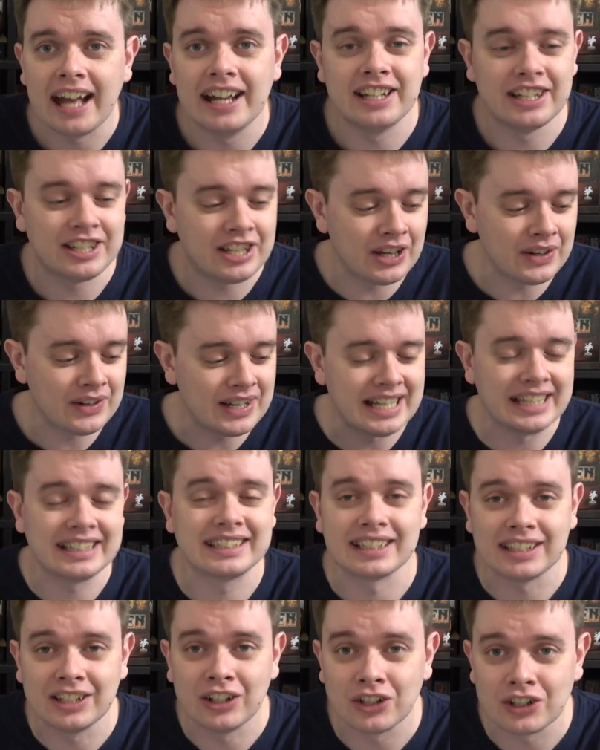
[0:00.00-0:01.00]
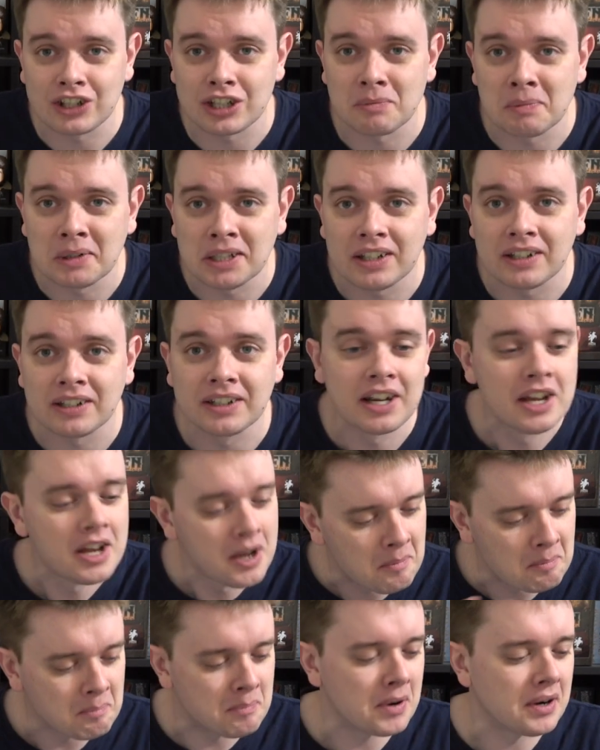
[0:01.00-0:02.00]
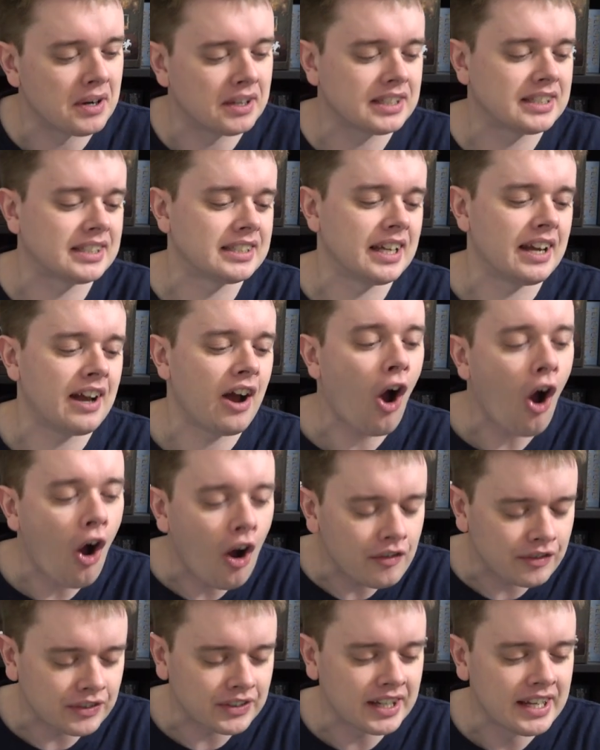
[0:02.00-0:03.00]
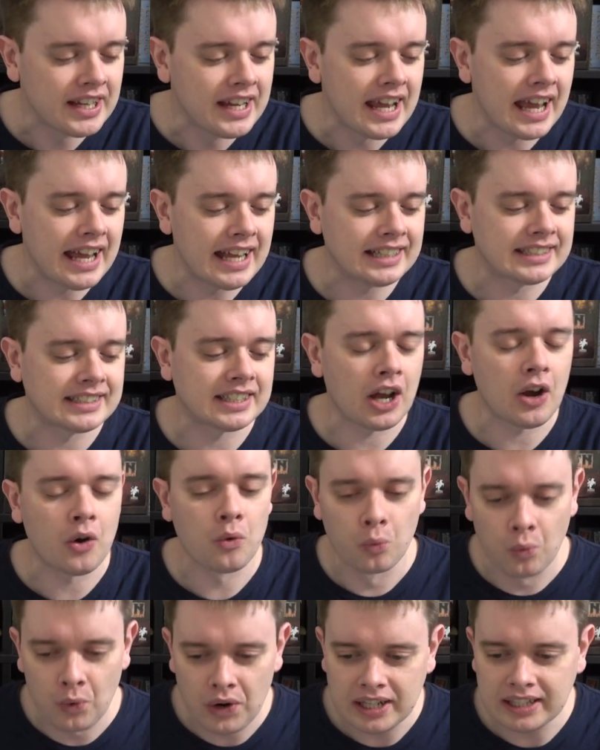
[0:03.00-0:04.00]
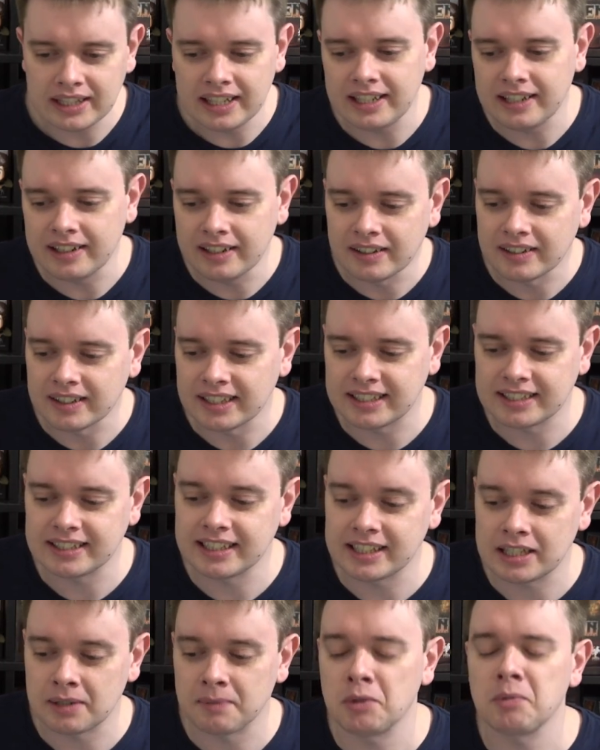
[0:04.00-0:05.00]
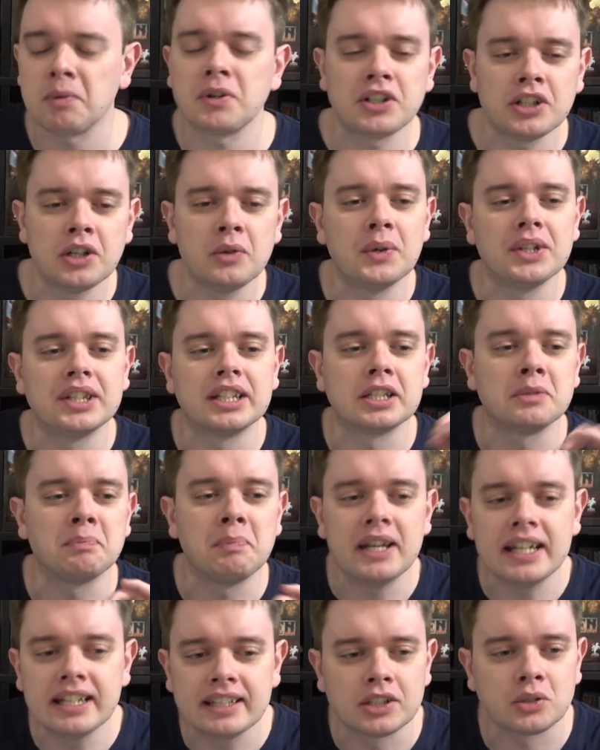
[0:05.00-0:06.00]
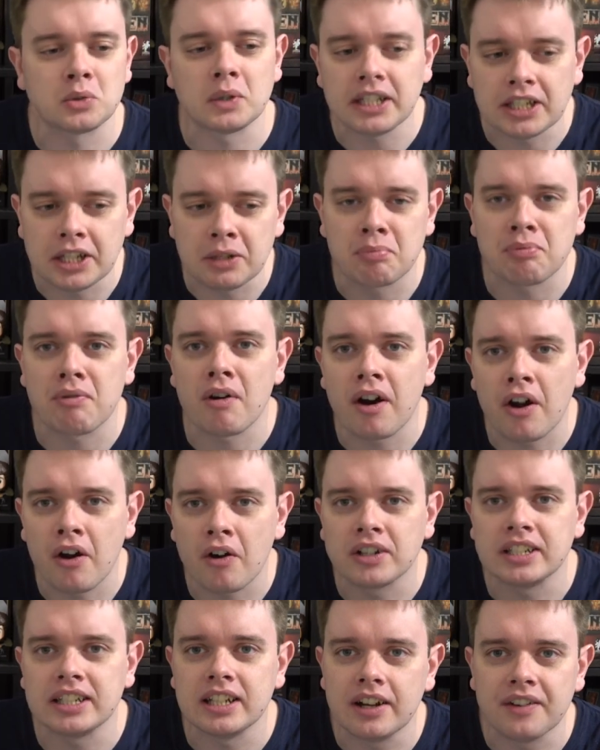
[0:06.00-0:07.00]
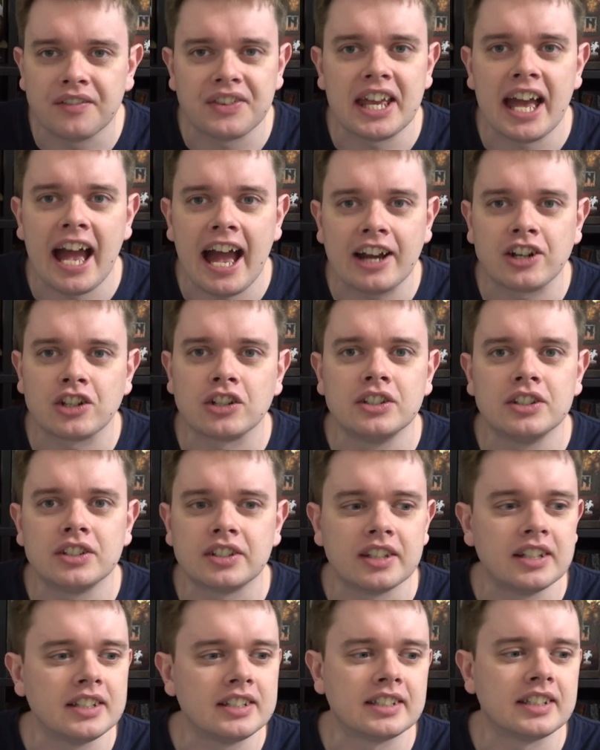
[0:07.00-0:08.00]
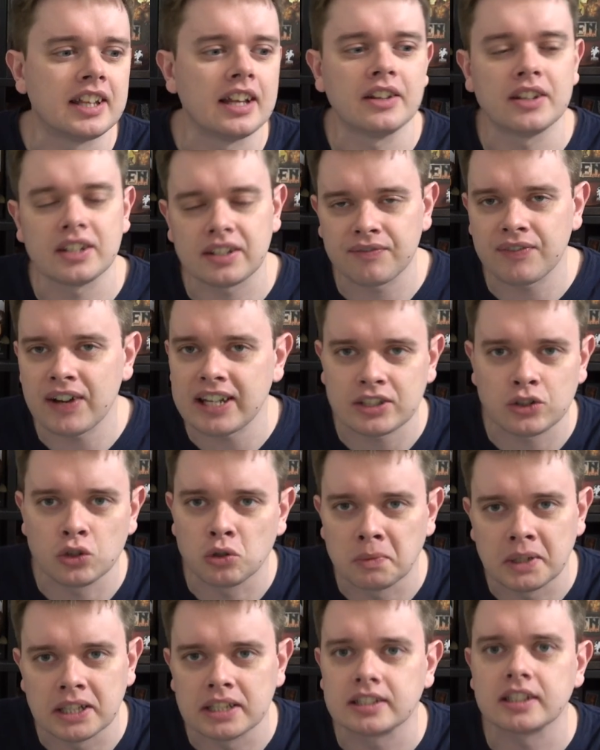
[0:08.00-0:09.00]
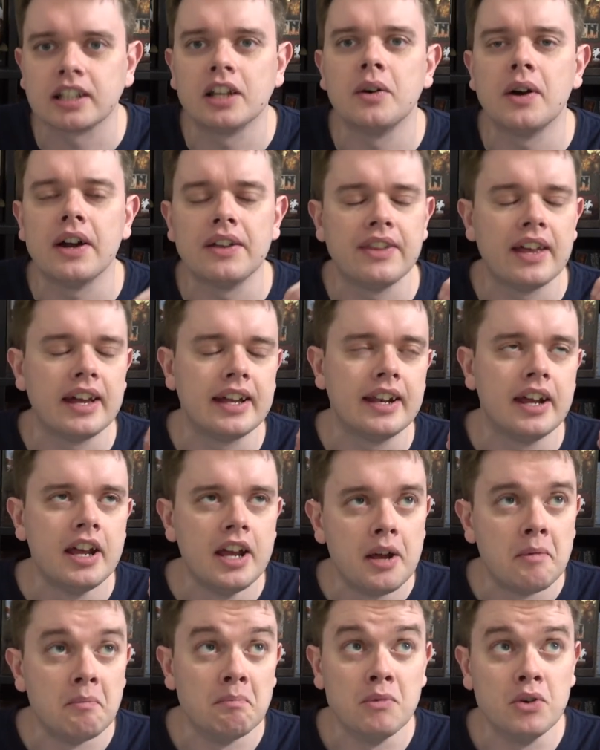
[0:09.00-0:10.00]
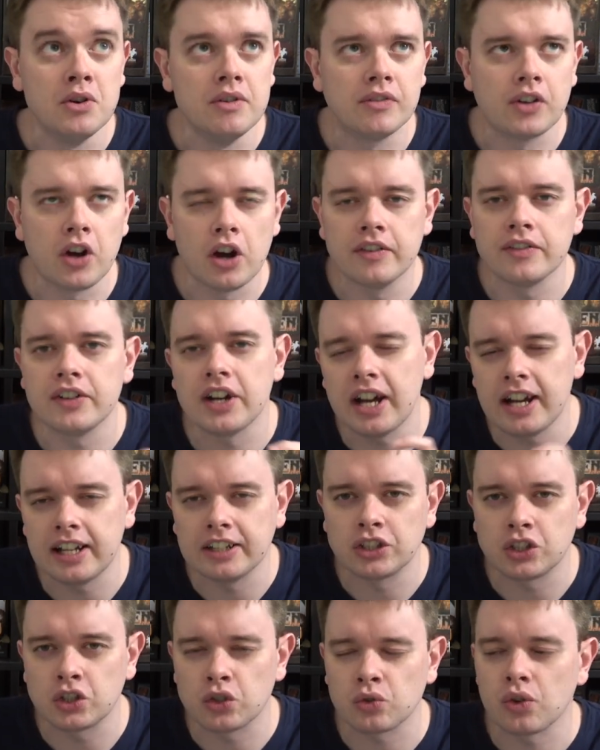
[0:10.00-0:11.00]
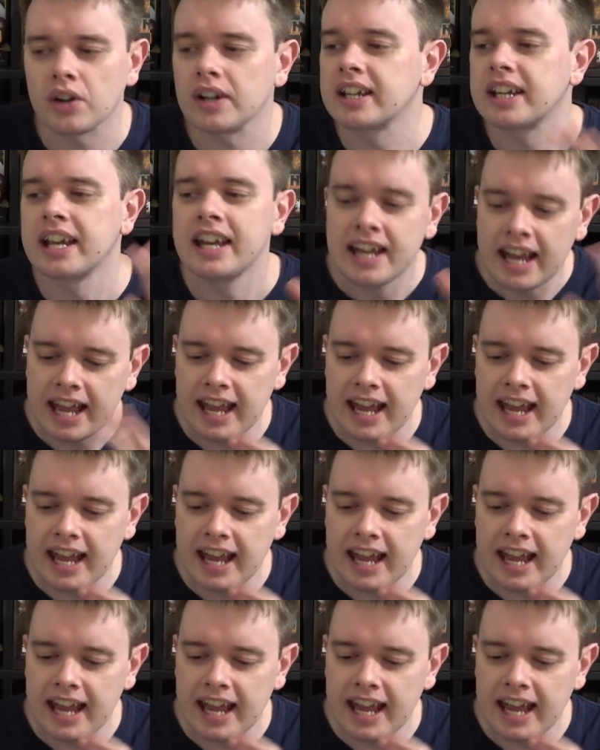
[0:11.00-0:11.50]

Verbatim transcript: and you need to nudge them along, but uh, often it's a really nice system, especially with the speeds as well and the priority of the actions that's yeah, there's fast, normal, and slow, and then move, cover, and strike.